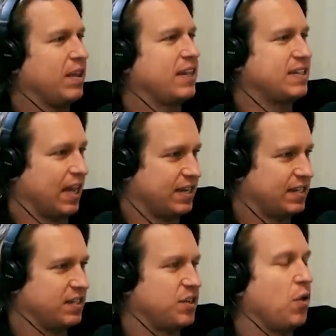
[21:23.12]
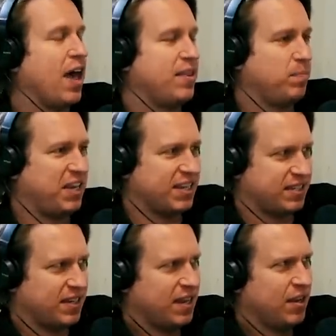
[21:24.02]
That's nice. So yeah. and
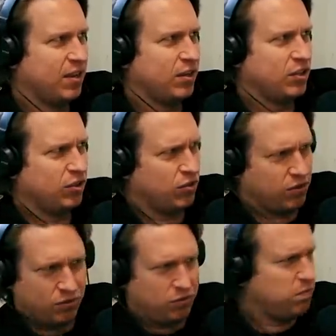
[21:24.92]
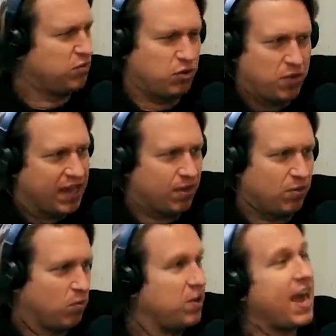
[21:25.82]
because
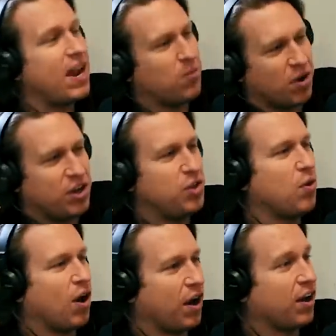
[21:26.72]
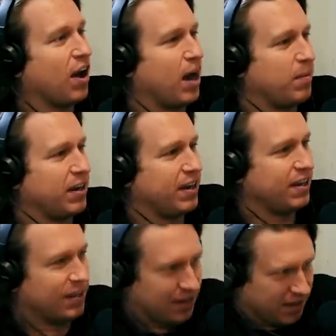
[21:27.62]
doing getting where you are in
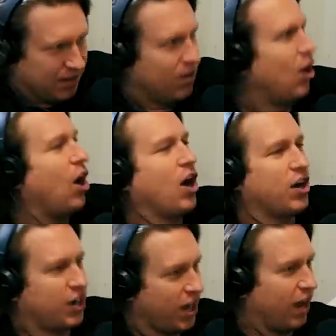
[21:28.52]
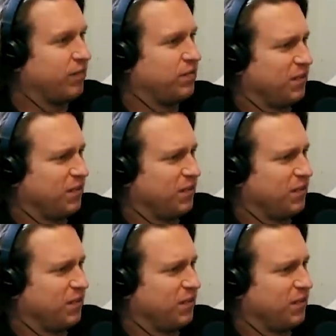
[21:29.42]
comedy hard enough.